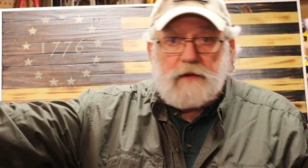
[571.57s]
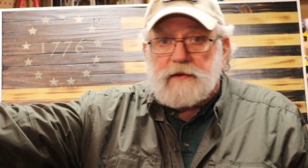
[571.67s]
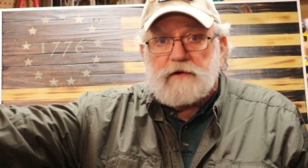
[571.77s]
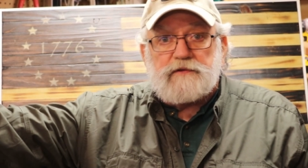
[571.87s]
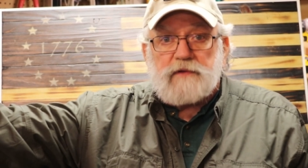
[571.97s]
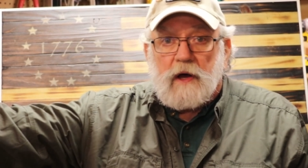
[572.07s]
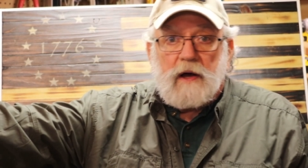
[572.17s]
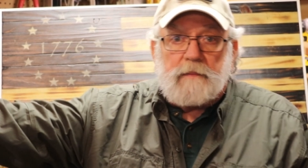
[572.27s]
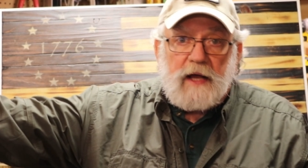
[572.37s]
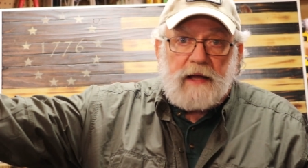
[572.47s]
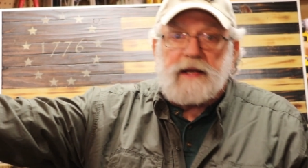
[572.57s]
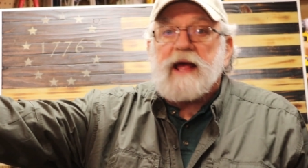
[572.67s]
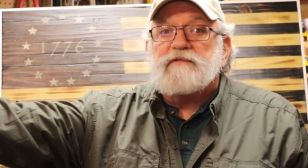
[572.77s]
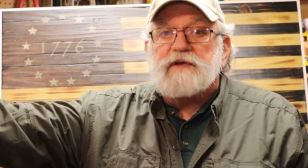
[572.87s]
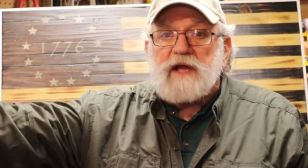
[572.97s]
there's uh, an
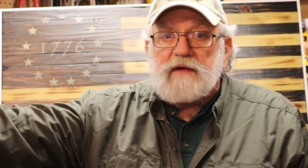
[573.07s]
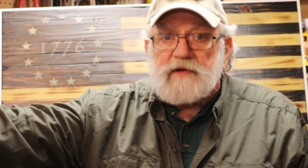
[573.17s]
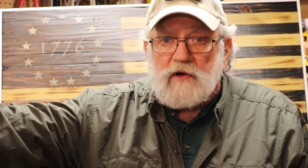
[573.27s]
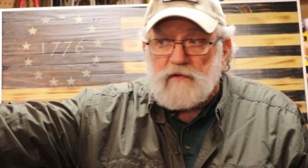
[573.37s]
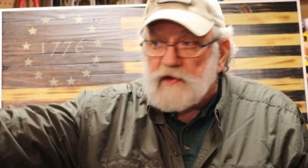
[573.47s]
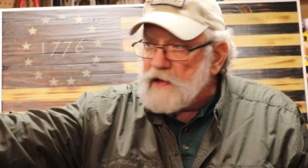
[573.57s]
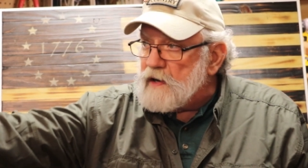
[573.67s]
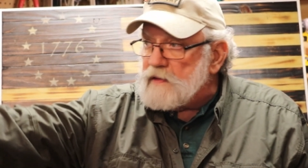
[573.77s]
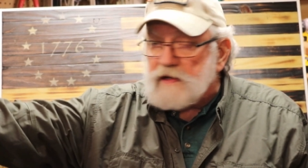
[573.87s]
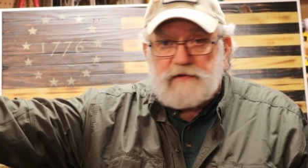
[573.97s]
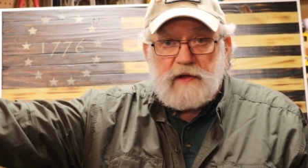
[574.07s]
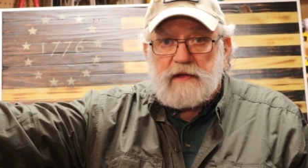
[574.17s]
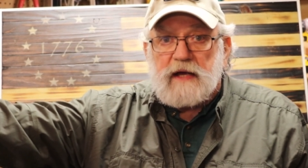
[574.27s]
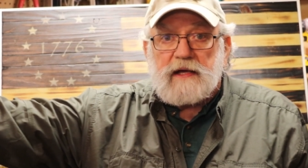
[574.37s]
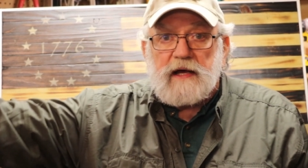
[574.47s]
affidavit over there that said
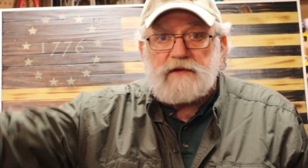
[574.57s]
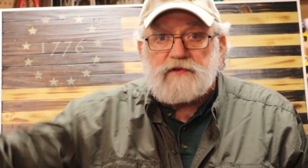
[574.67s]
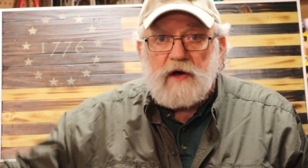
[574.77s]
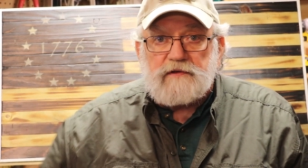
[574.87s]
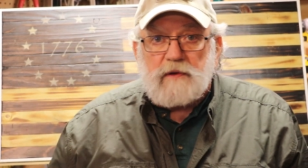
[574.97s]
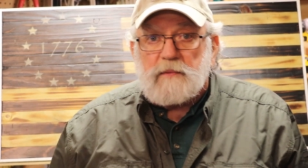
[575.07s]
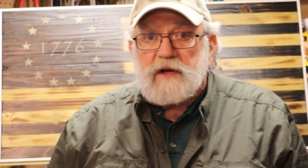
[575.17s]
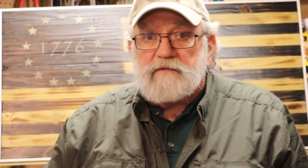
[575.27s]
that guy saw somebody